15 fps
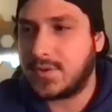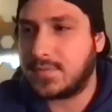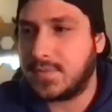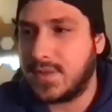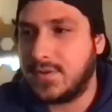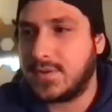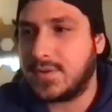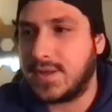They
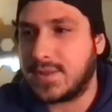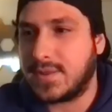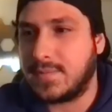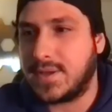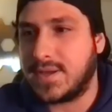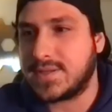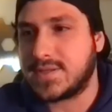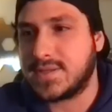look like the
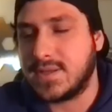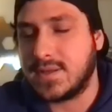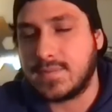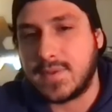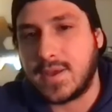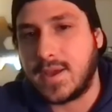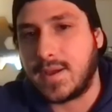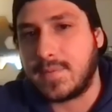best team,
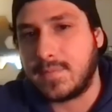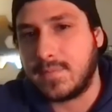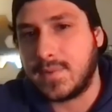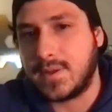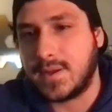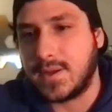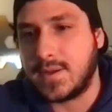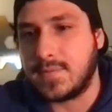yeah.
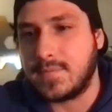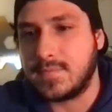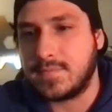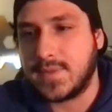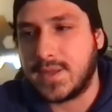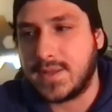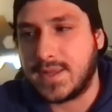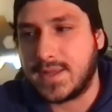And
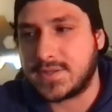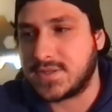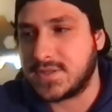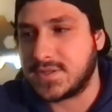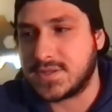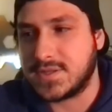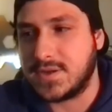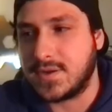that's
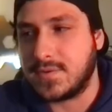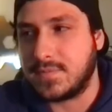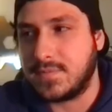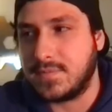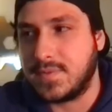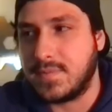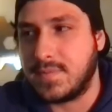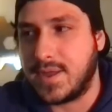just
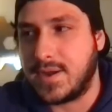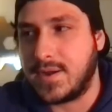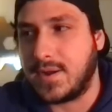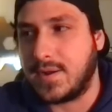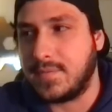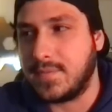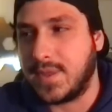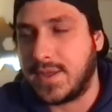dependent
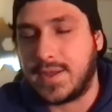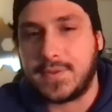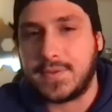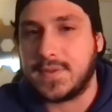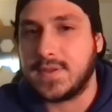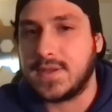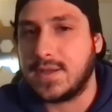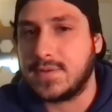on the health
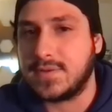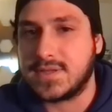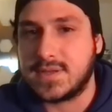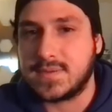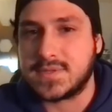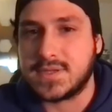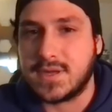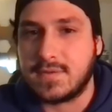of the other
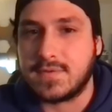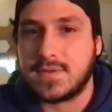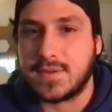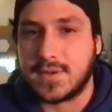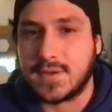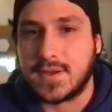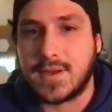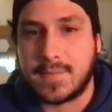teams and
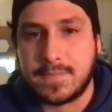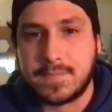everything, yeah.